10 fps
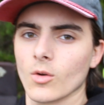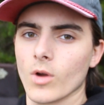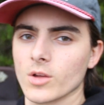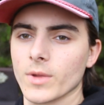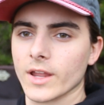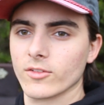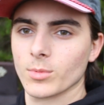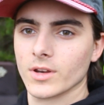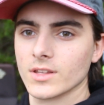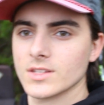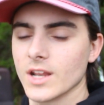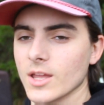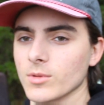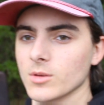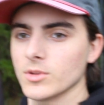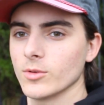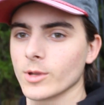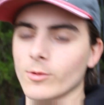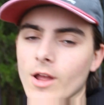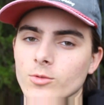Welcome back, everybody. Today I'm going to be
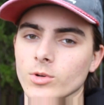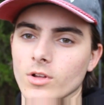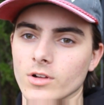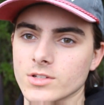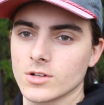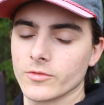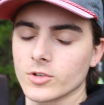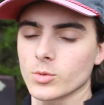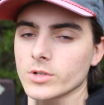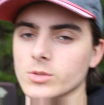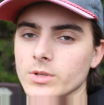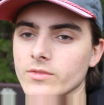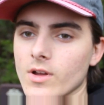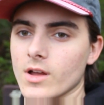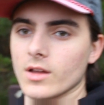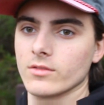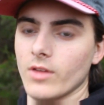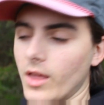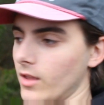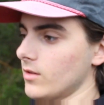doing a rod and reel arsenal for 2025,
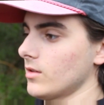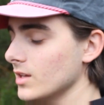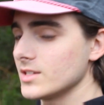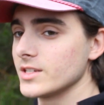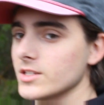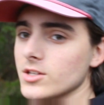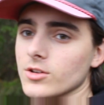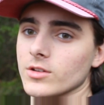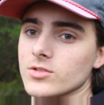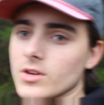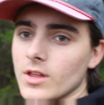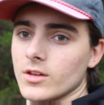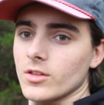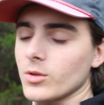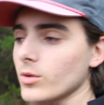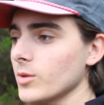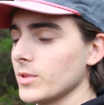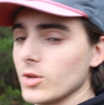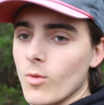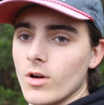and it is 60 degrees right now in Illinois,
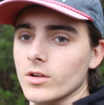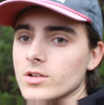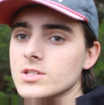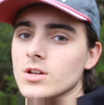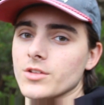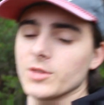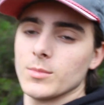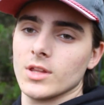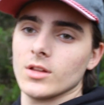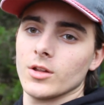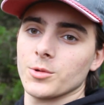but the water is still in the mid to low